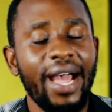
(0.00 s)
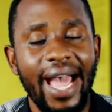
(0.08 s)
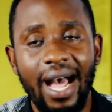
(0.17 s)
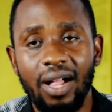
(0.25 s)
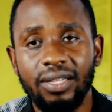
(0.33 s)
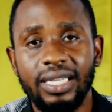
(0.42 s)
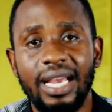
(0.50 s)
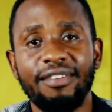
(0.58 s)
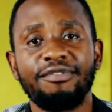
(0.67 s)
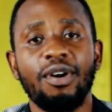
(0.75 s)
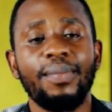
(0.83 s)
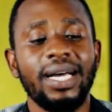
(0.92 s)
health
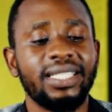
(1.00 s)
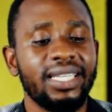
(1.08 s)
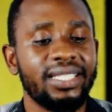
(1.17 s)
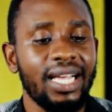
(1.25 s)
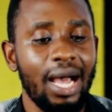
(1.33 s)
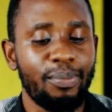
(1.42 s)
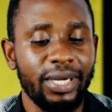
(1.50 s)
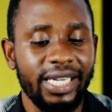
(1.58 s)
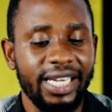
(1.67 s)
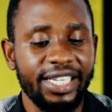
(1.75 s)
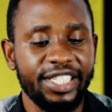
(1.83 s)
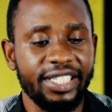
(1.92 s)
informatics
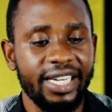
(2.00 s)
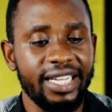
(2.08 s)
application,